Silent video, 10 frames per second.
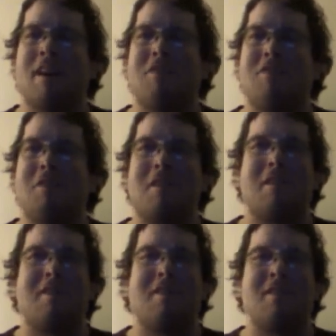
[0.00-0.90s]
She
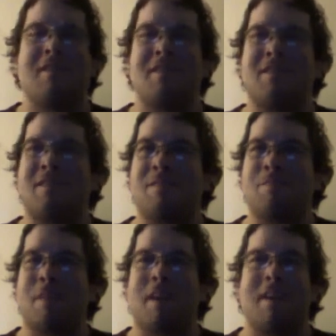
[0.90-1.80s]

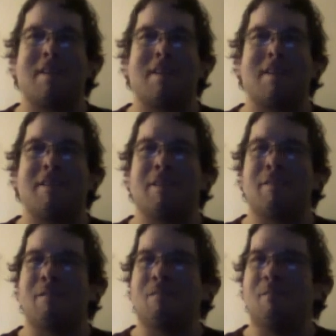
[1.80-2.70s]
plays, you
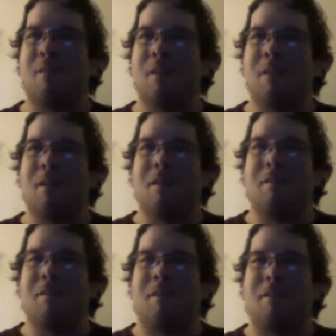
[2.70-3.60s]
know,
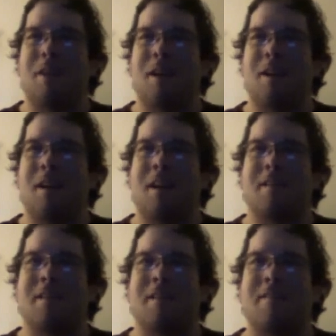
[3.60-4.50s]
Tonya
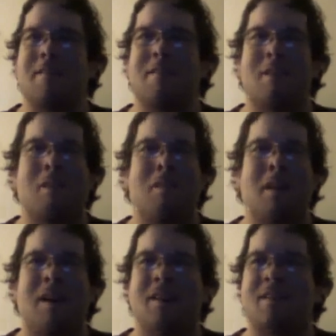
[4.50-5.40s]
has this
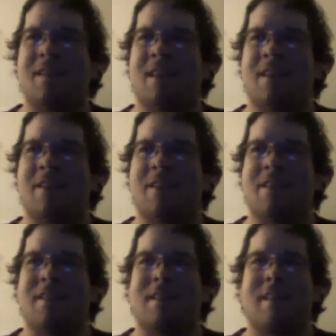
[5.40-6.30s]

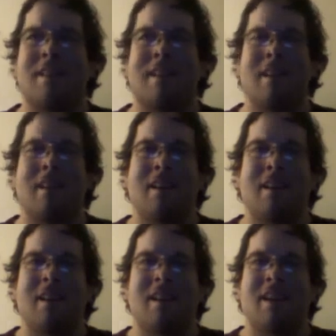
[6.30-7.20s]
no-nonsense,
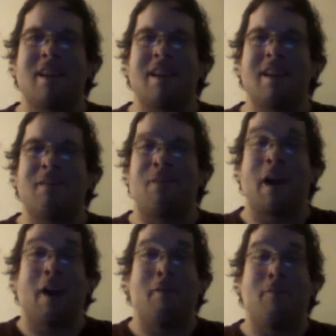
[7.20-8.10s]

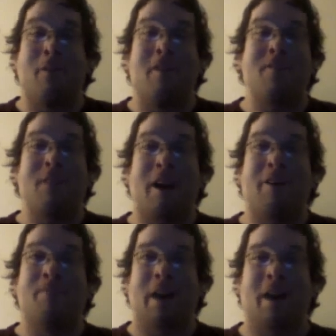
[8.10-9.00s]
very
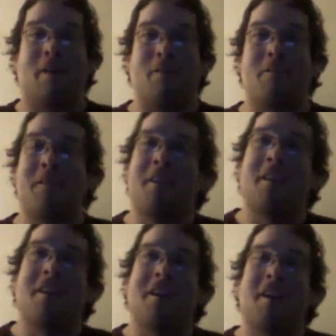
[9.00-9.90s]
foul-mouthed
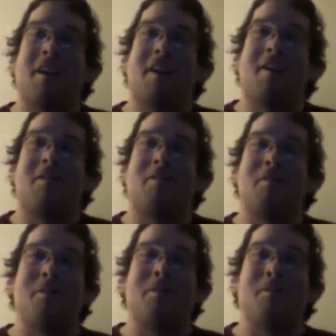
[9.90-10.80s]

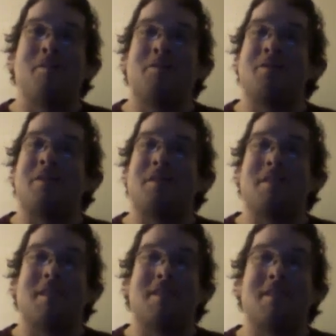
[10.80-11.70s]
woman who just
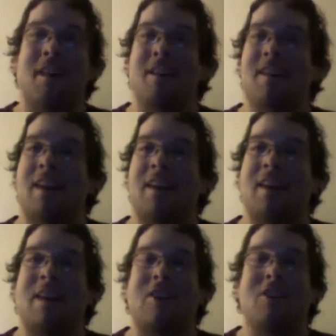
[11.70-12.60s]
does not take
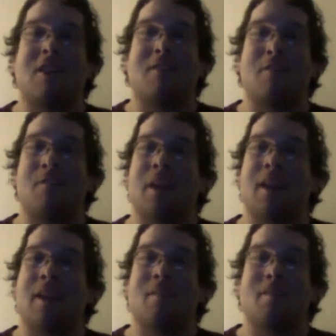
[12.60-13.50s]
any shit from
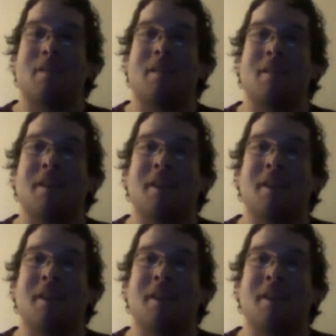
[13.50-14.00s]
anyone.